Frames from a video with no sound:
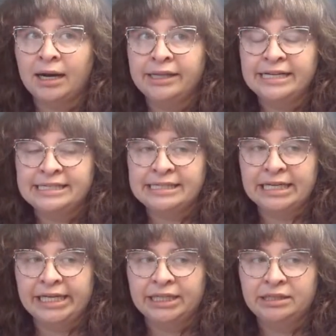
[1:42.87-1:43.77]
Let's
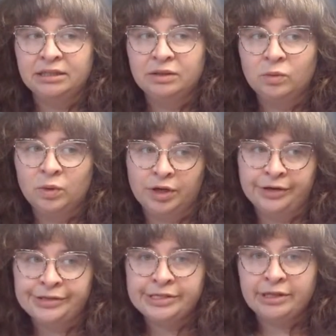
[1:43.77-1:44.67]
see.
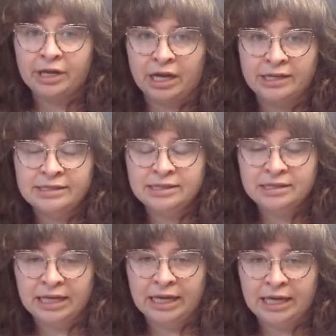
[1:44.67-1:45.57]
Words, thoughts,
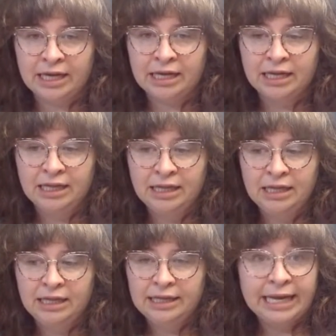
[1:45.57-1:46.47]
thinking.
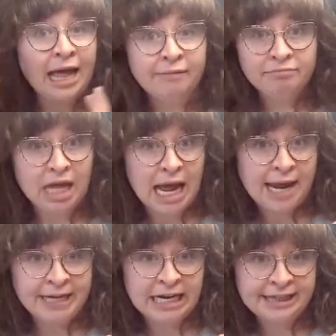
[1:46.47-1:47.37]
Yeah,
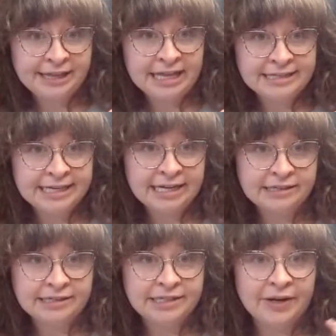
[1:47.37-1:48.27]
I mean, I think that's
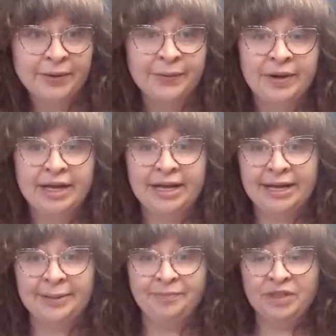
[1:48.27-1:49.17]
it.
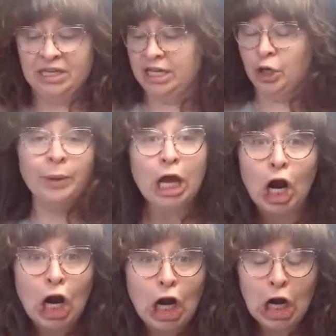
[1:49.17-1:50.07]
So here we
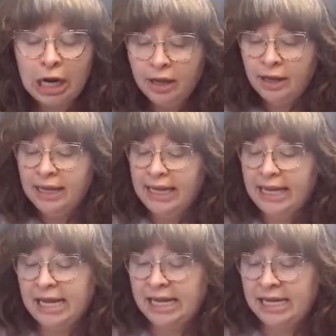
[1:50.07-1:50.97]
are.
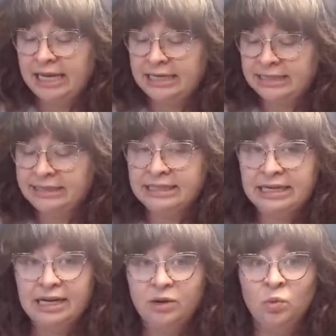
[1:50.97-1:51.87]
And
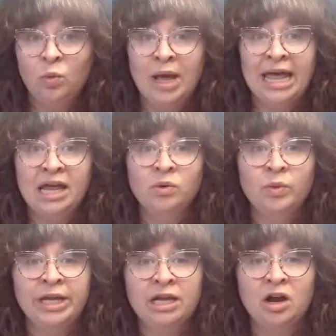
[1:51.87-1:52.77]
when
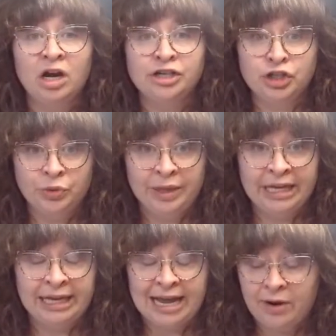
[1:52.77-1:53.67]
we are
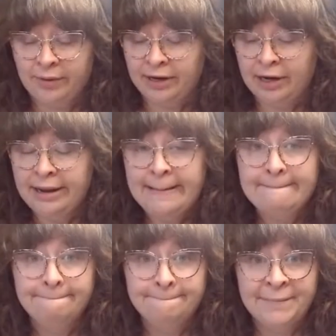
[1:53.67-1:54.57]
doing our
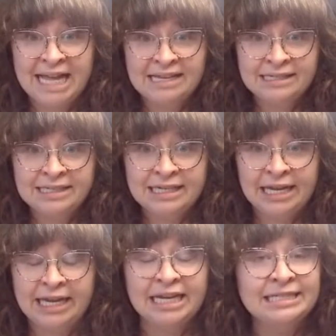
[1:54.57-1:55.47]

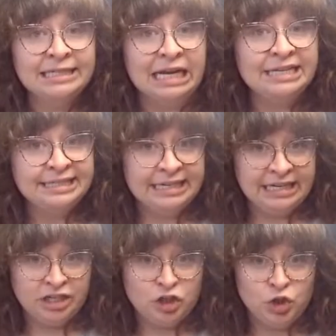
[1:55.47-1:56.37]
masking, it does
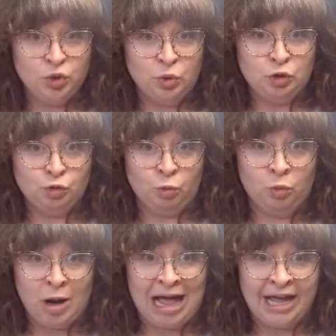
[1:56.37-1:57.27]
need to
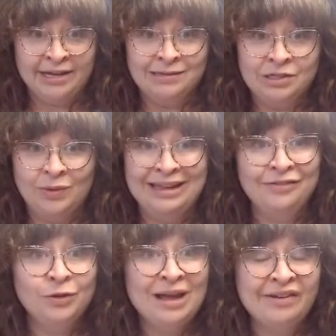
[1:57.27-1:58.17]
dry. So
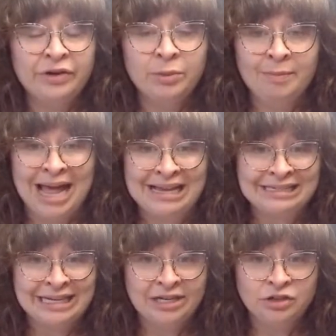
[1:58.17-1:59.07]
if you have your
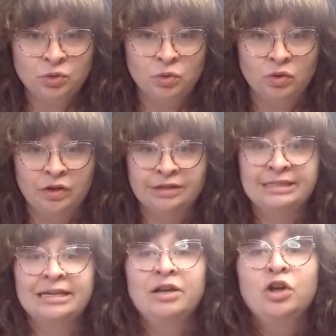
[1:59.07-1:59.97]
masking
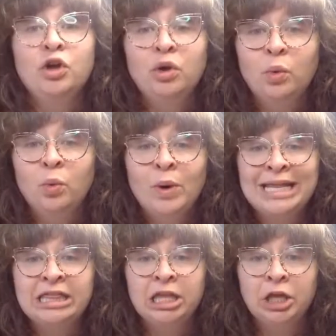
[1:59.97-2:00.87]
tools with